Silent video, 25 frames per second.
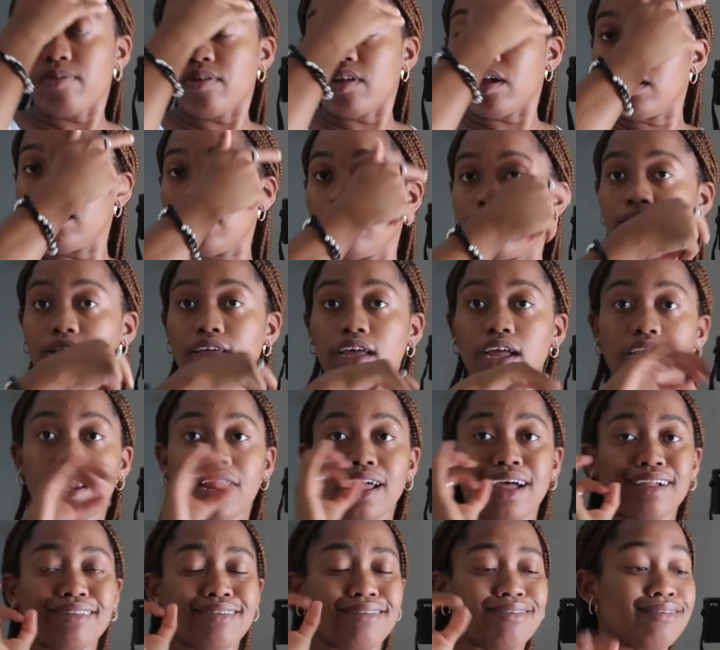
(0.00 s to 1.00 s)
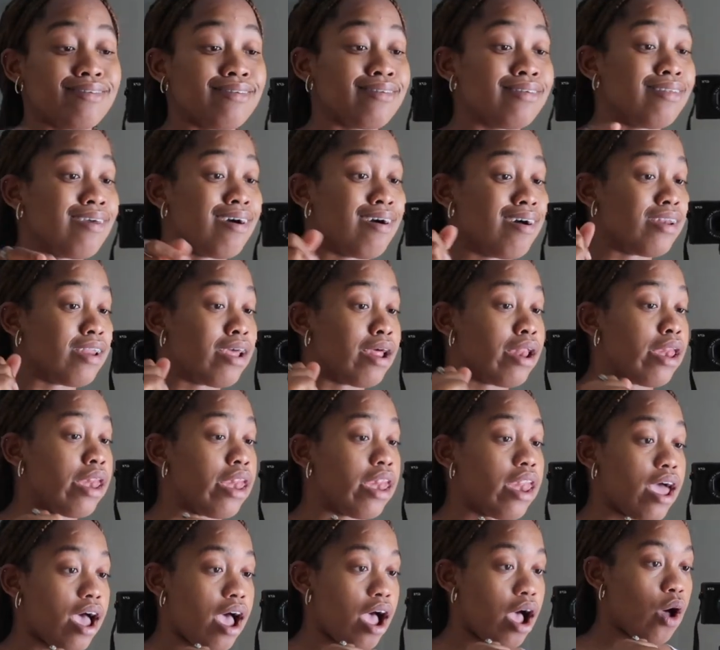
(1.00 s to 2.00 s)
so I need to get that done
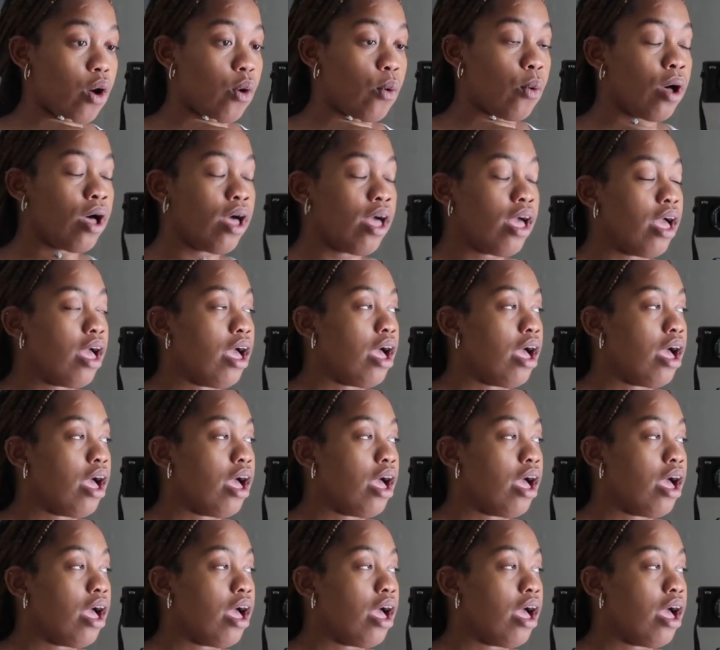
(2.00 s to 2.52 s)
now.